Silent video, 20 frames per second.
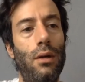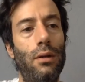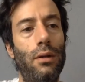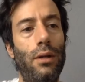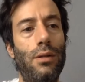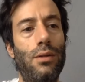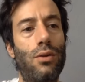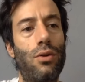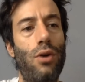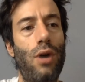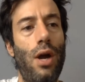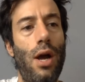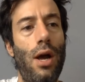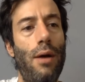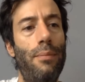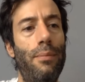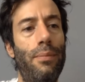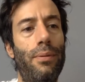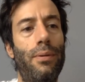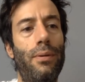Let's
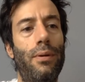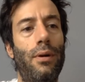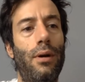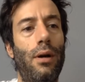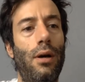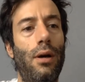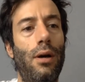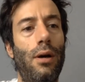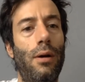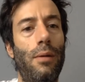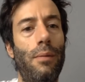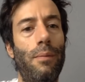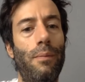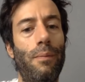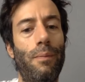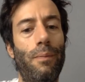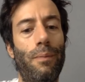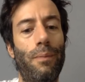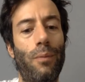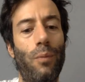grab,
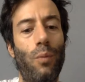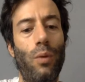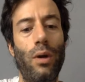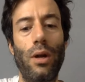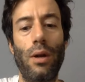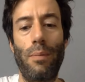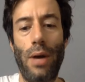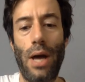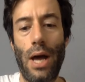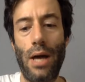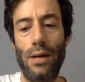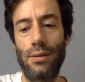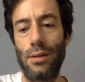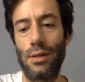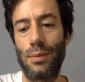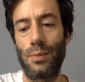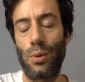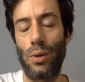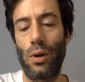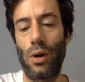we're going to pass
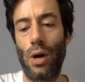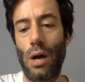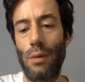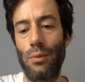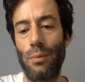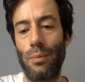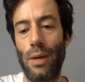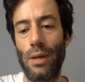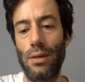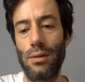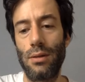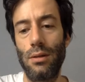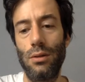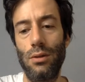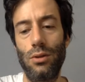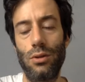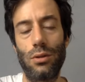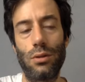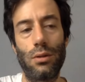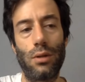this program a
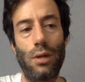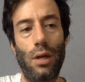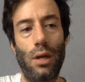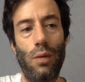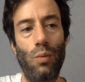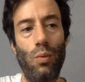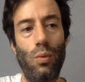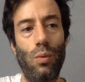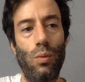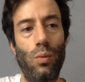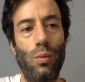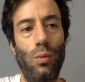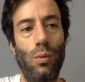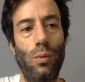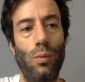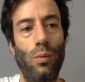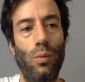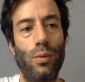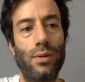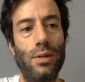message, and
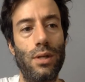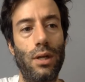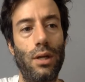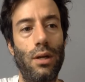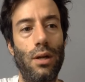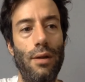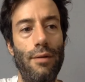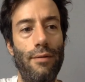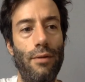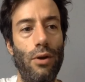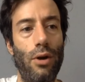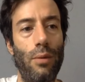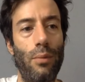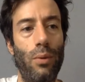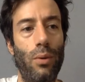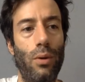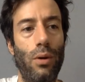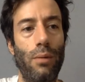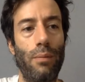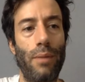we'll stick in a
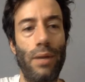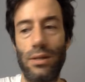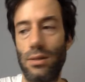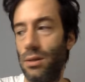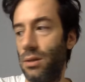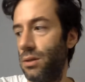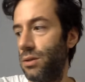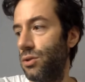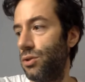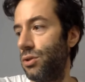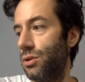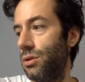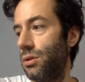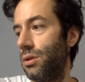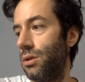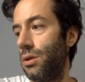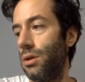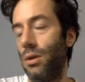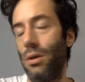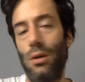variable called message,
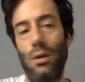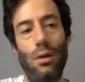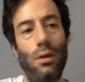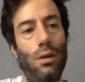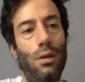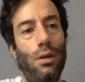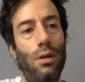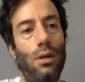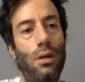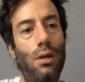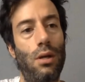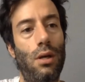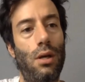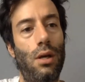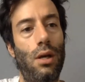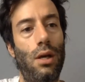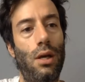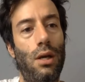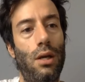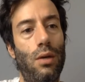
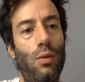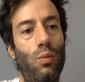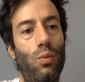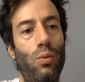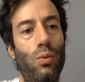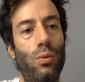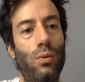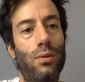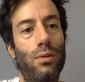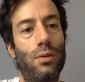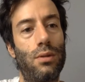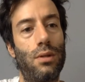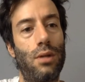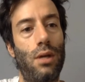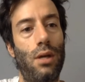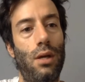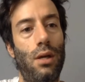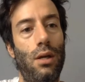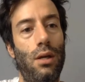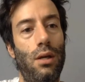and we'll
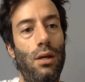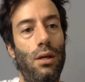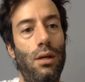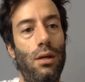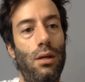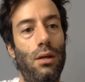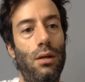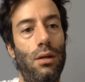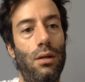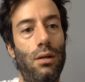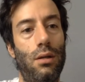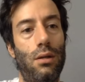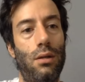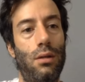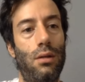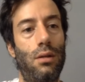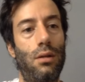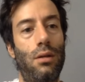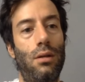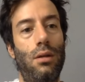say,
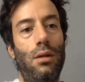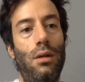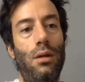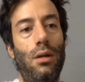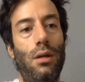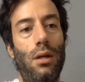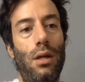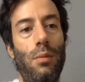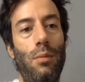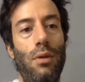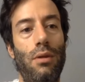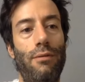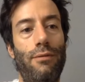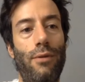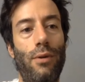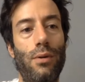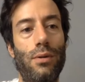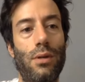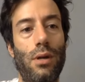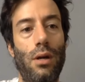give me the
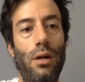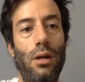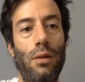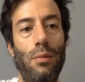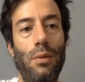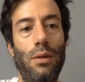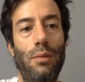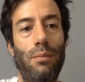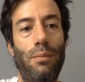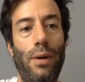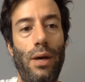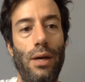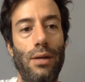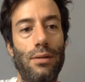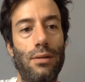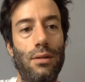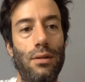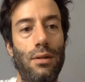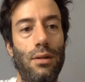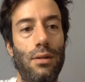first argument,
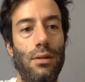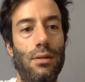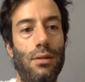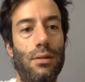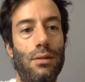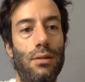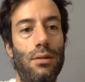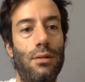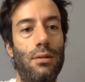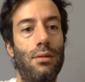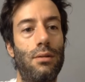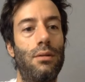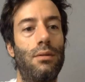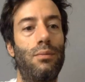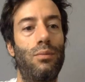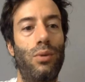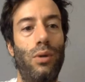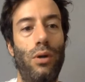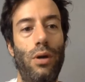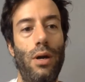pass to this
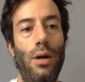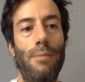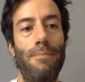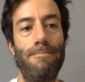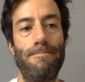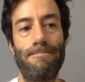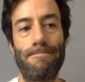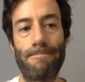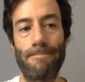program.